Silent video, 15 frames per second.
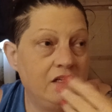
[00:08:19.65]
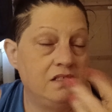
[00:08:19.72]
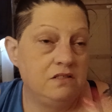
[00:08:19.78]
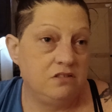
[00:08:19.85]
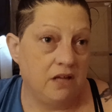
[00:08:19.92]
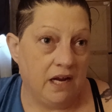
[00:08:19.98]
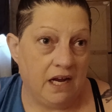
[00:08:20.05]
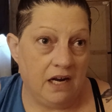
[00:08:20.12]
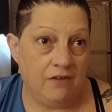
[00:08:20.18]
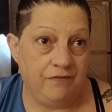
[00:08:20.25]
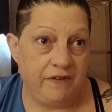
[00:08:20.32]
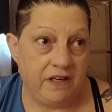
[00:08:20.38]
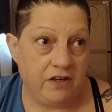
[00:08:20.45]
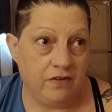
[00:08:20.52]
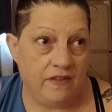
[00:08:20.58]
So I got to
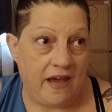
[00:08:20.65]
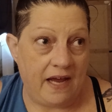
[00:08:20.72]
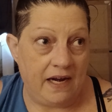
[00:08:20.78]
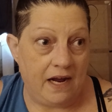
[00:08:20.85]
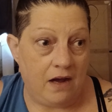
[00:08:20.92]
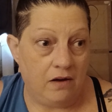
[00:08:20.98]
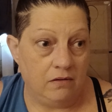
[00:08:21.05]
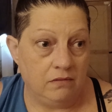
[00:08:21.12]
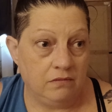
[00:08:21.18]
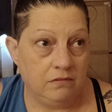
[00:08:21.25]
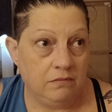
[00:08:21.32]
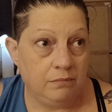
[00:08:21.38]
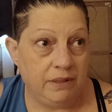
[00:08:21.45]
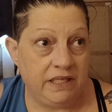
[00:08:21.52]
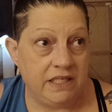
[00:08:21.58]
figure that out,
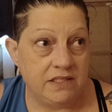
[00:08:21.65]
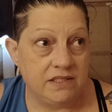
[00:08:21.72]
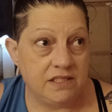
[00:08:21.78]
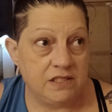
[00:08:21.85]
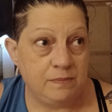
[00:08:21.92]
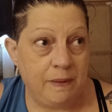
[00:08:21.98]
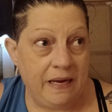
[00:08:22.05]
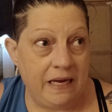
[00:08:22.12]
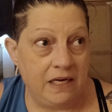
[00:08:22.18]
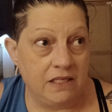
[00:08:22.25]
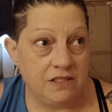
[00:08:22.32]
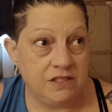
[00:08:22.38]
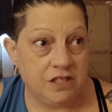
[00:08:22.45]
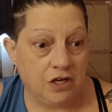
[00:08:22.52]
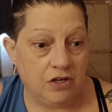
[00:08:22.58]
because this pan
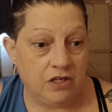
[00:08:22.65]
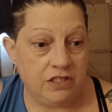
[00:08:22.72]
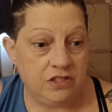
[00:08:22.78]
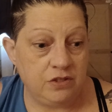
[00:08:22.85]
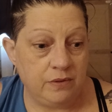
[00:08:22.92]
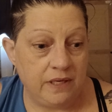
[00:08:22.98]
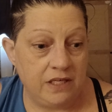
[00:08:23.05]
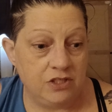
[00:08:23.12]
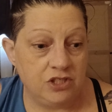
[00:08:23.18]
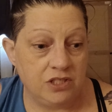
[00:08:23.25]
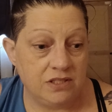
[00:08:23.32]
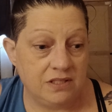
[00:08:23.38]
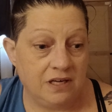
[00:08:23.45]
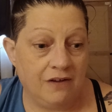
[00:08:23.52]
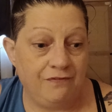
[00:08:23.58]
is 32
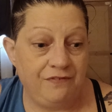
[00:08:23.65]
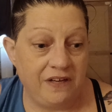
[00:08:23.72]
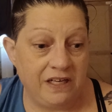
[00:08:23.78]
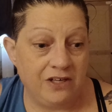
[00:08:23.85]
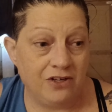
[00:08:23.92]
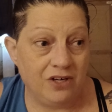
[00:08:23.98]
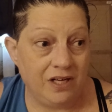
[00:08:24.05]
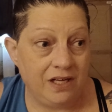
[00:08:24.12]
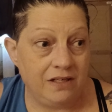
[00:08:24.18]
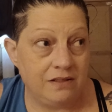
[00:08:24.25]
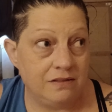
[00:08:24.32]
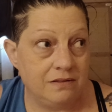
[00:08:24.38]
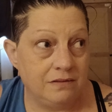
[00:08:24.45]
inches and I figured it